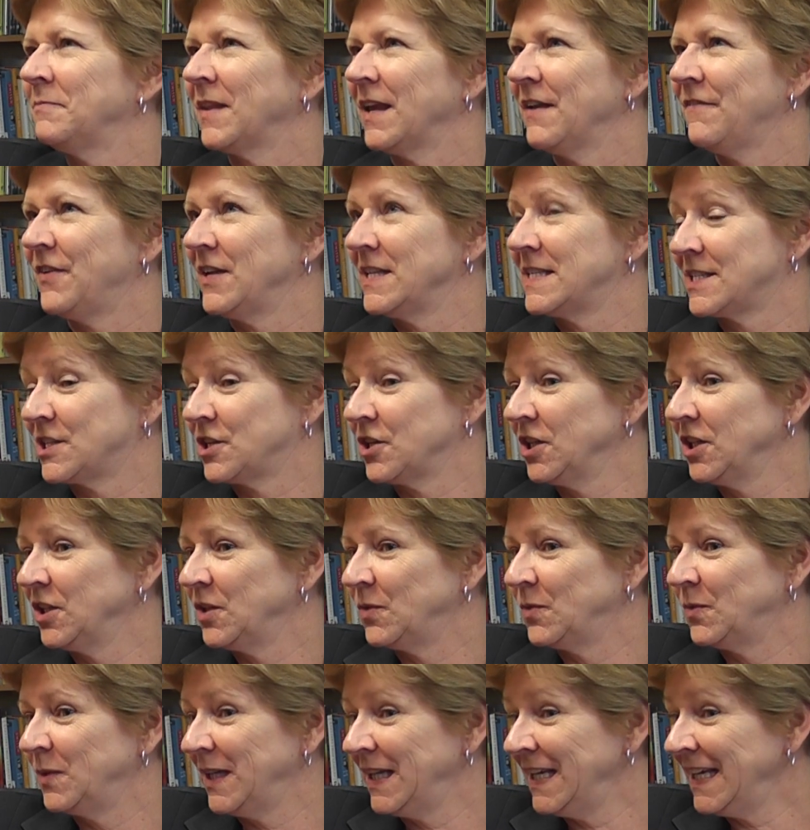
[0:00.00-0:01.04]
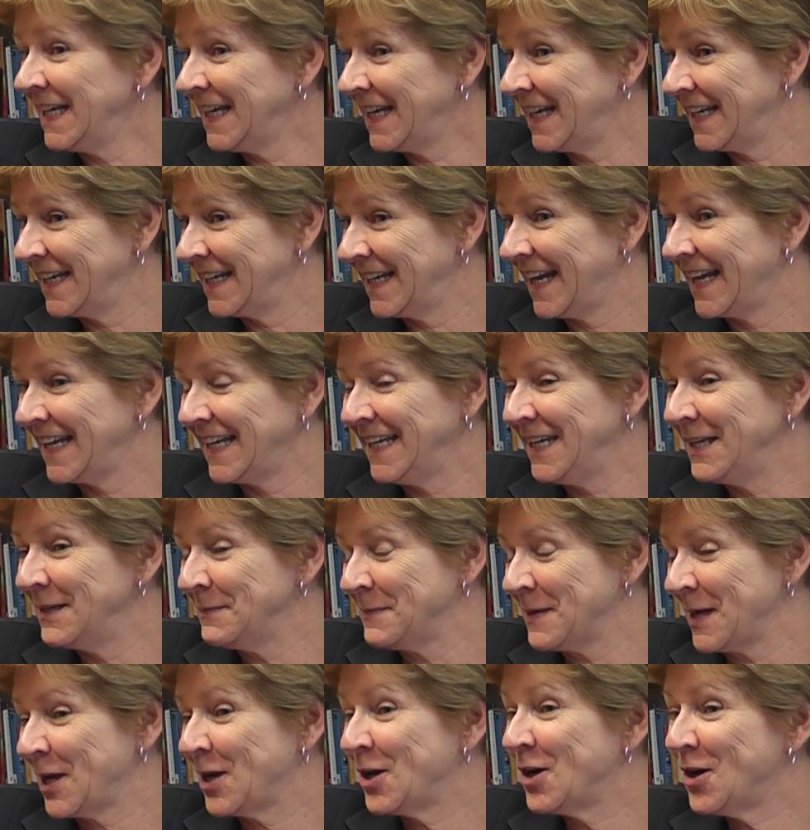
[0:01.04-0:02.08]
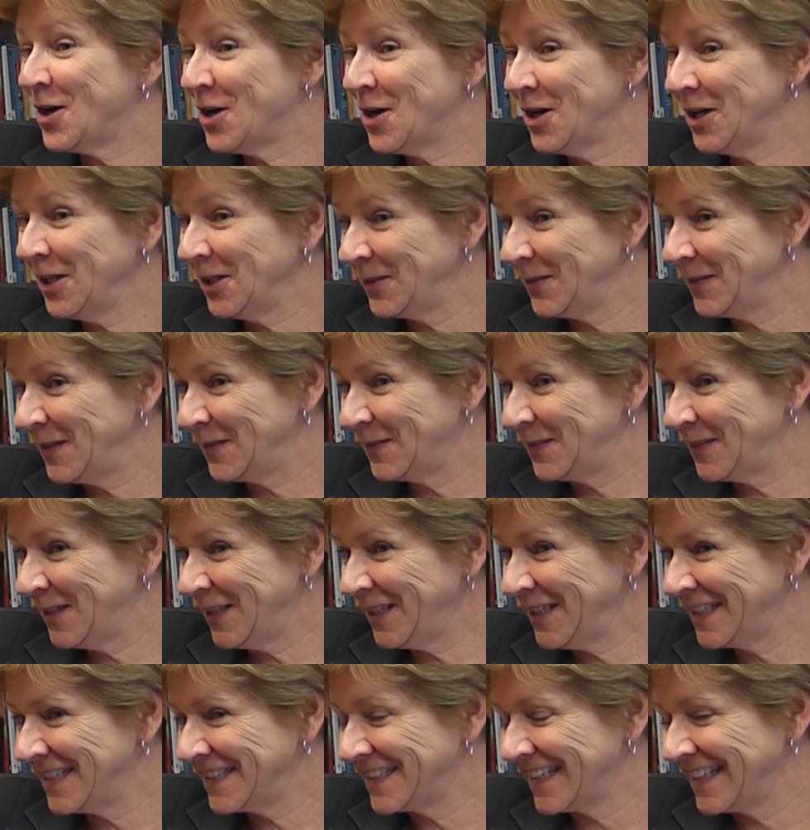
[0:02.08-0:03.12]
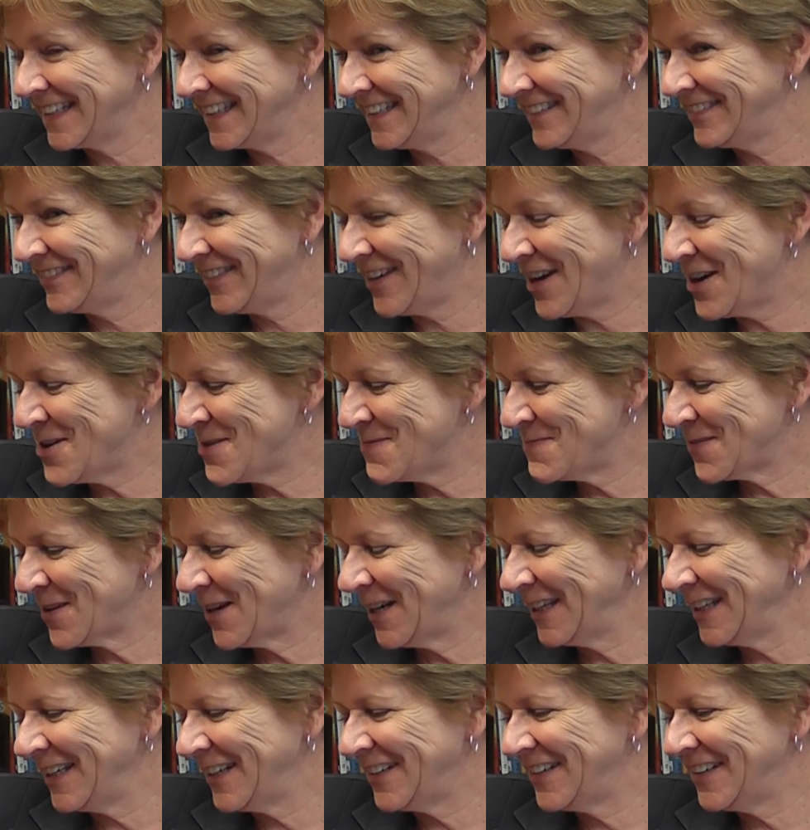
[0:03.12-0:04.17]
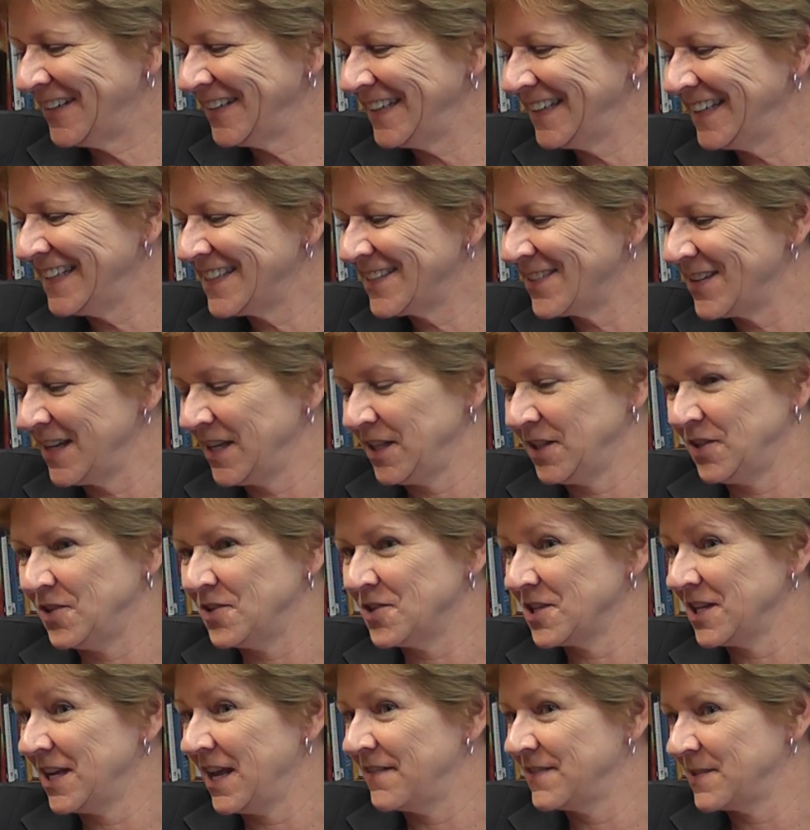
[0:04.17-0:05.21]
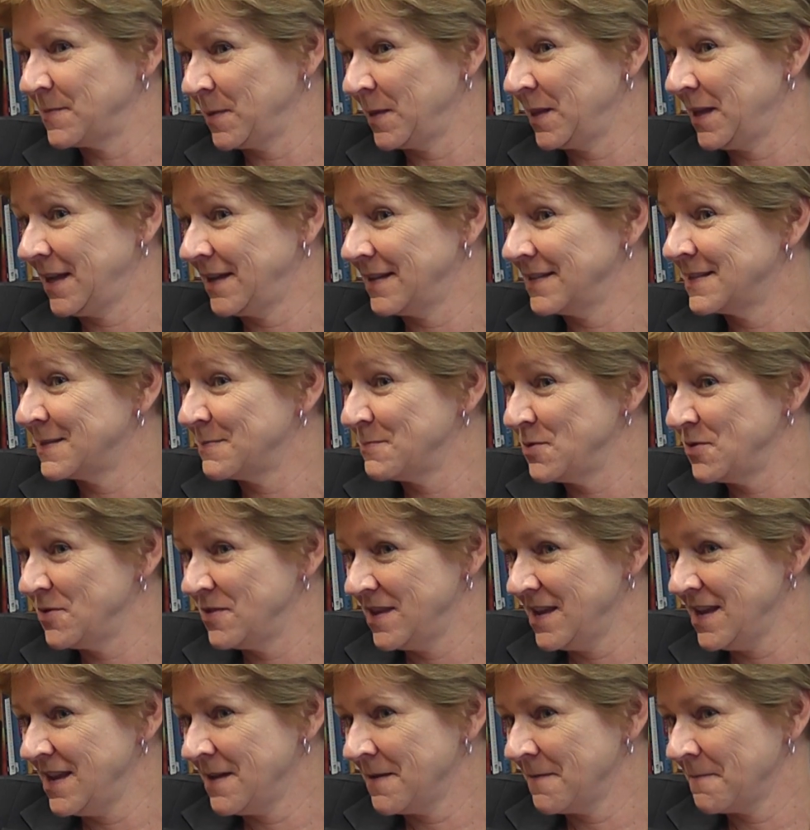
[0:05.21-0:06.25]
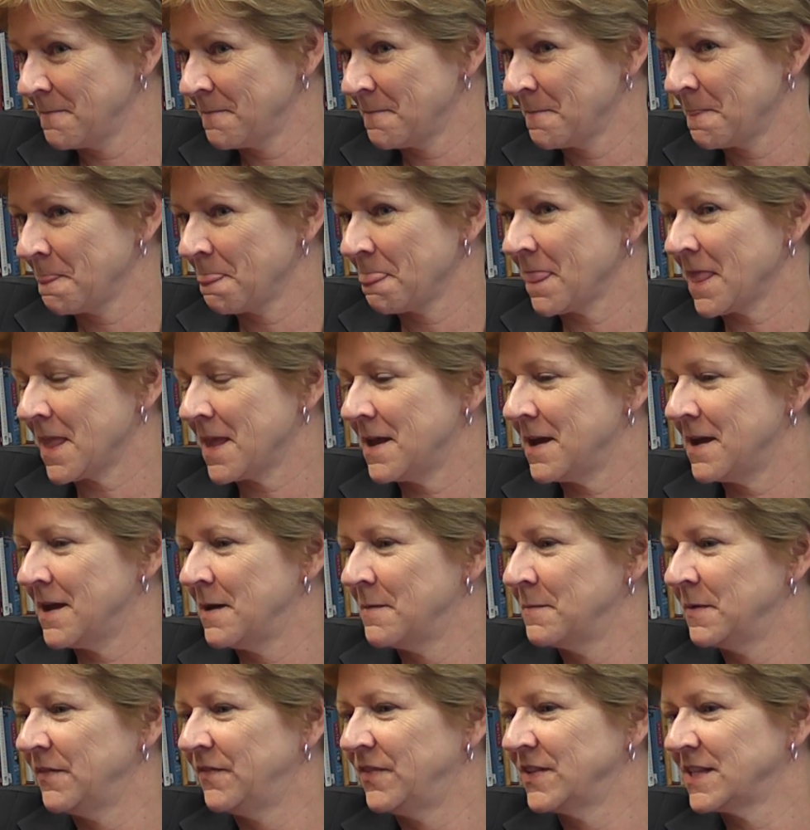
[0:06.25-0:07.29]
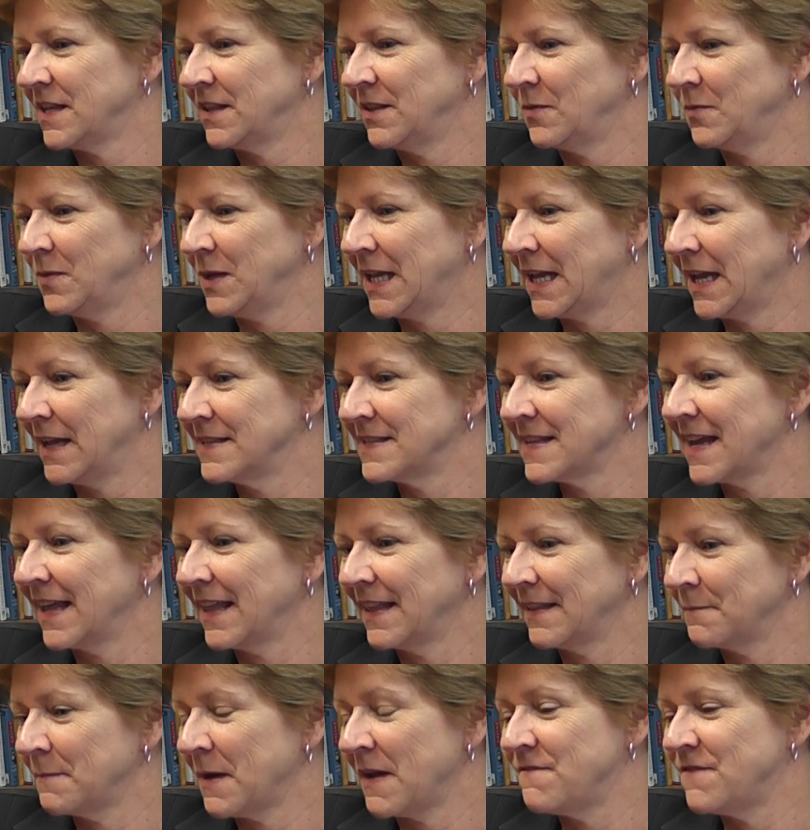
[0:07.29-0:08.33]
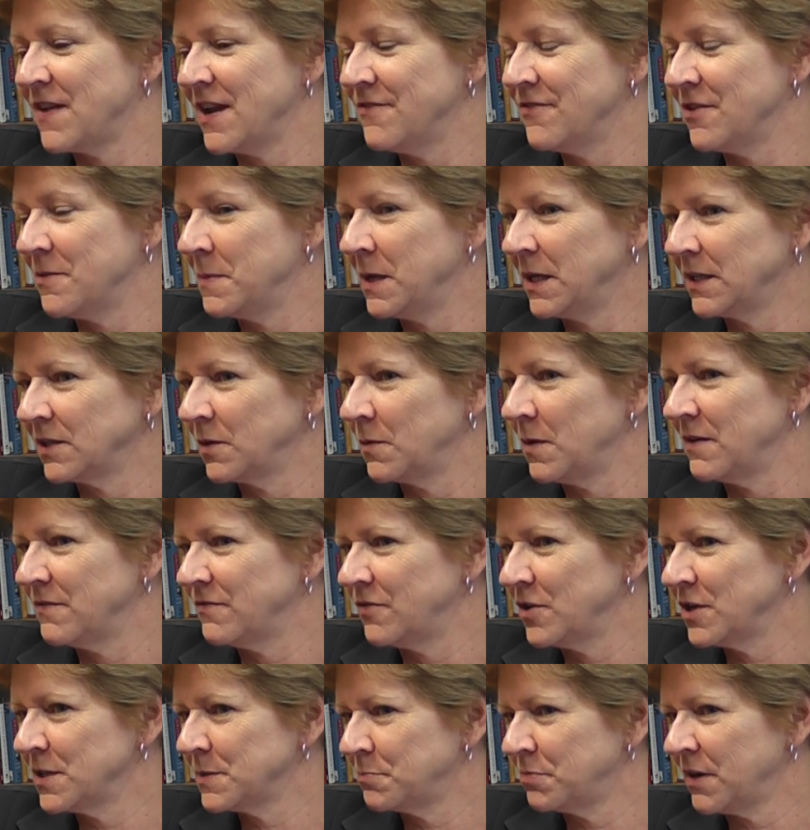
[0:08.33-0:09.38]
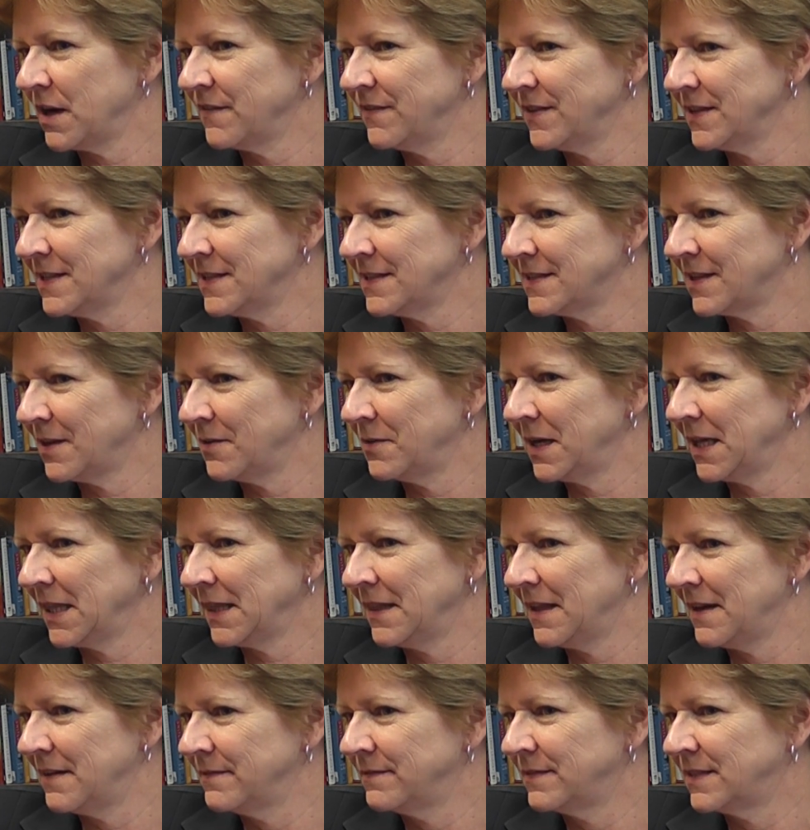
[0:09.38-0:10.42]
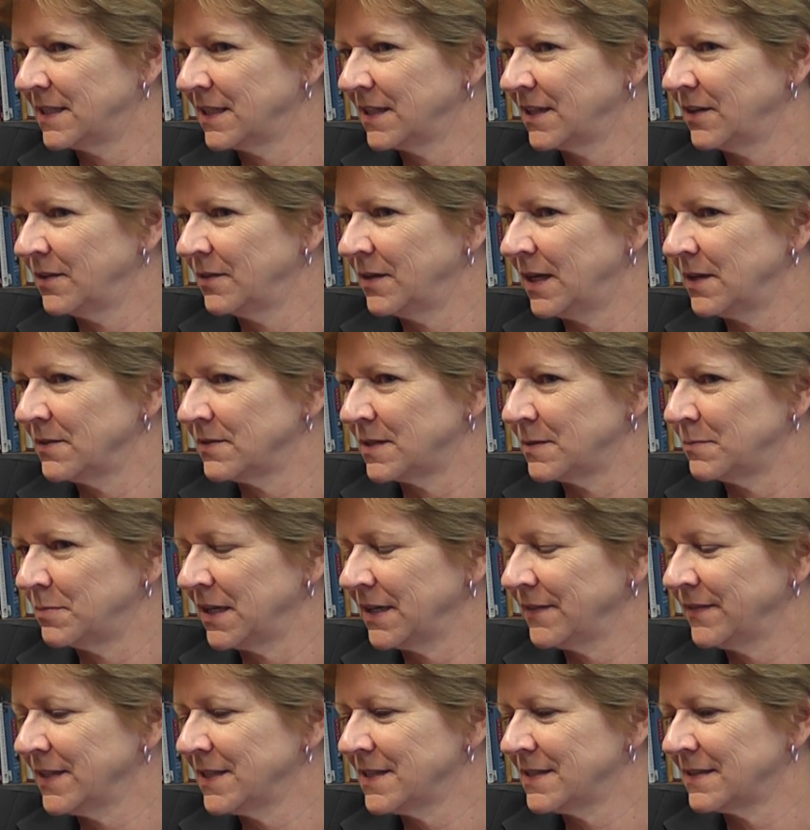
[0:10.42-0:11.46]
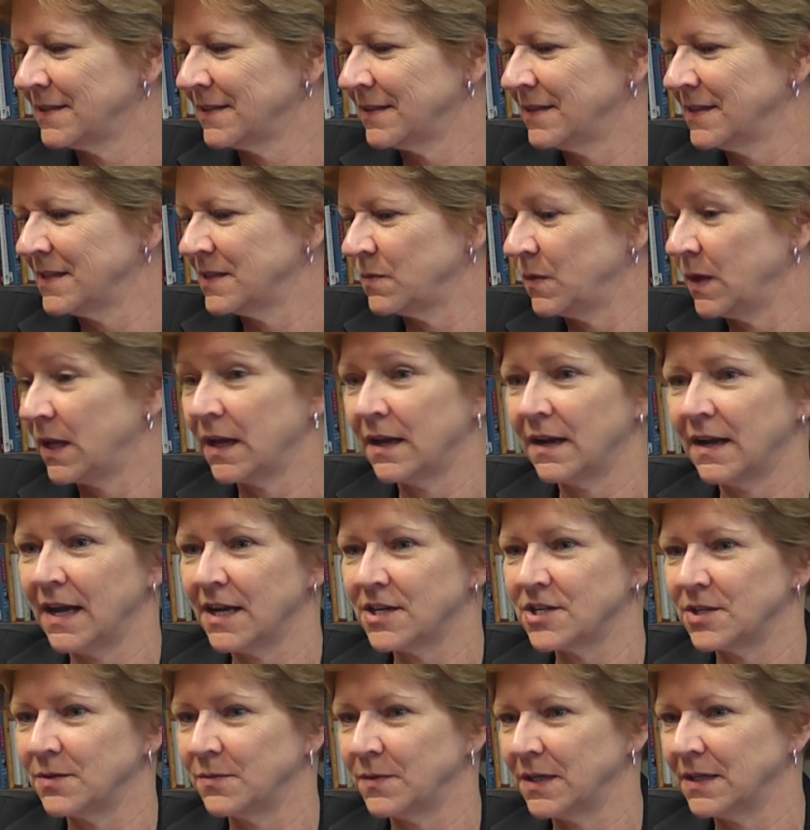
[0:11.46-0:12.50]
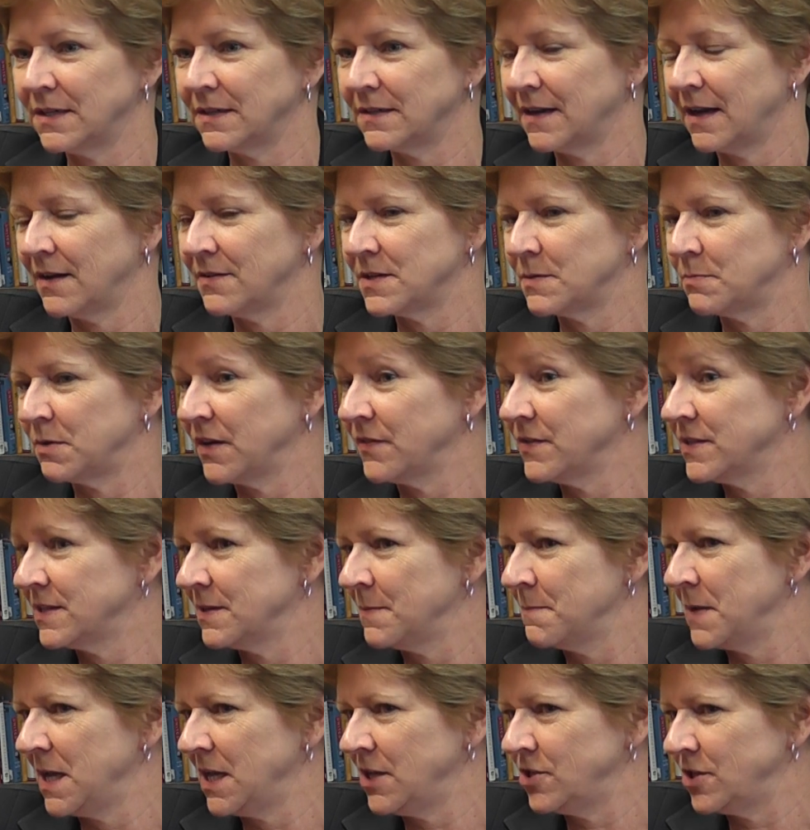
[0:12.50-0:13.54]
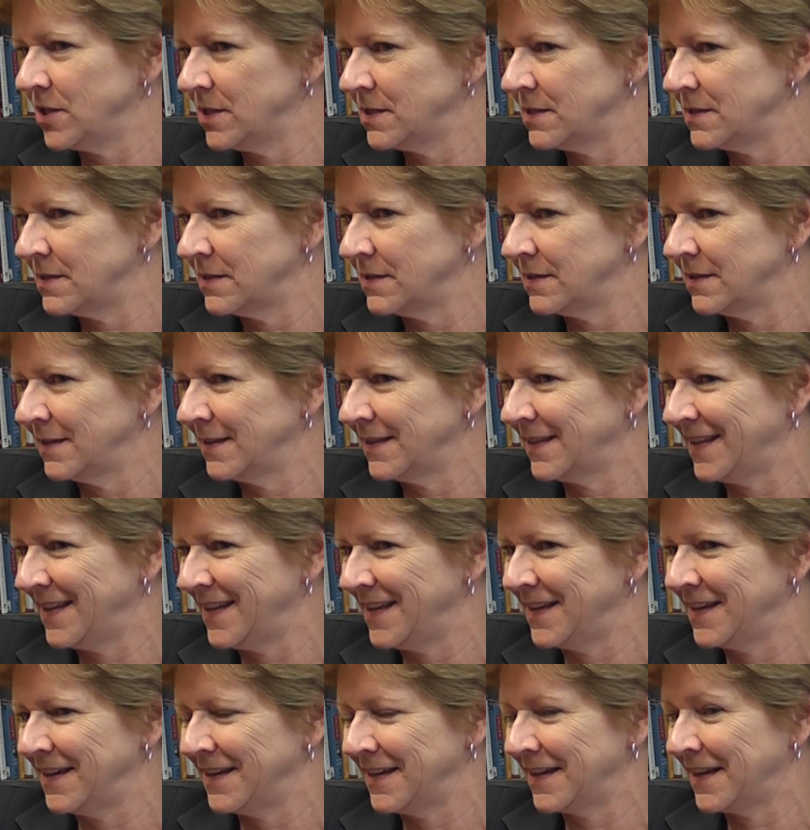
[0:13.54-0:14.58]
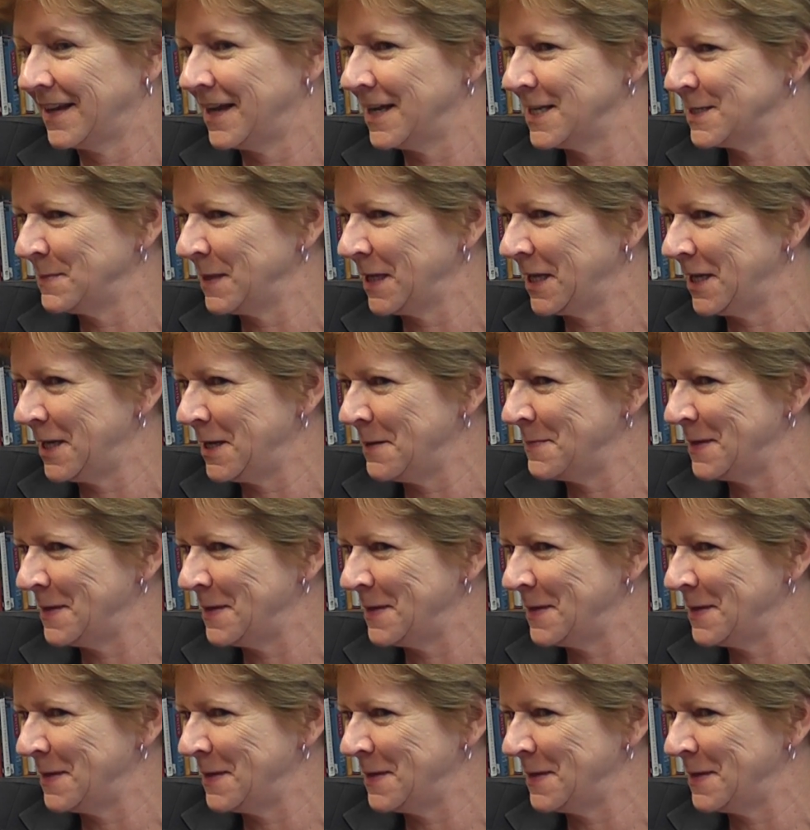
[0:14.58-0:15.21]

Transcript: If it's during the week, I eat in my car on the way to work because I get home really early, so I usually have something like a smoothie. If it's on the weekends, my favorite meal to go out for is breakfast, so I love to go out to breakfast. This weekend I actually went out to breakfast in Manchester, the Cosmic